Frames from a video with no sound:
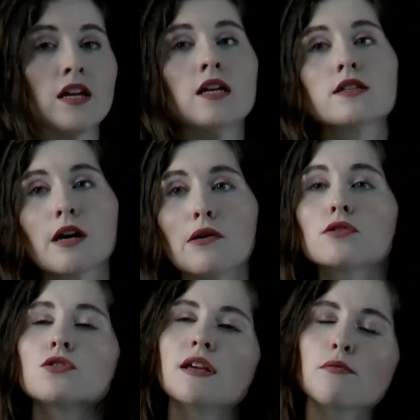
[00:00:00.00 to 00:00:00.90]
So
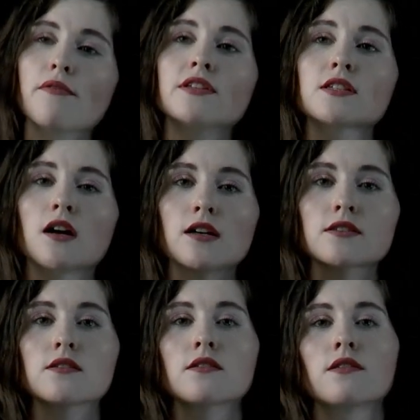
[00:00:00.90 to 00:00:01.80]
today we've
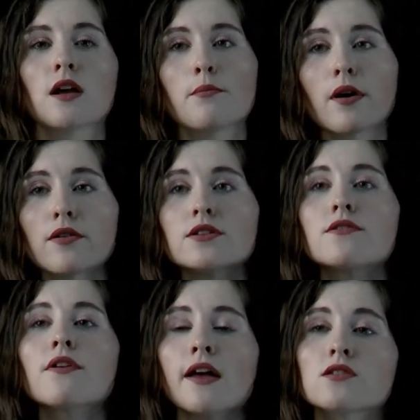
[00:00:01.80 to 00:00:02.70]
discussed the comparative
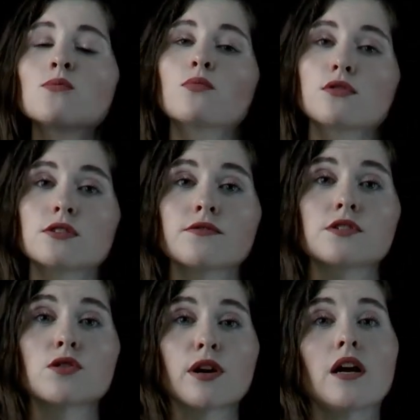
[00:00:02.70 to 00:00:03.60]
and superlative
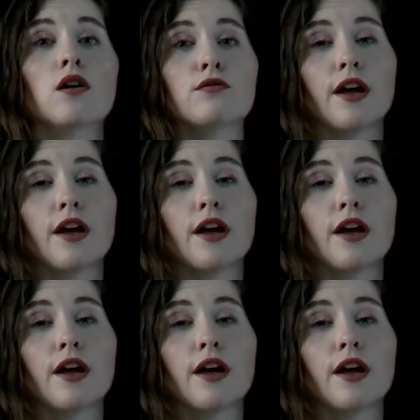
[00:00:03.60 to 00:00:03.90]
degree of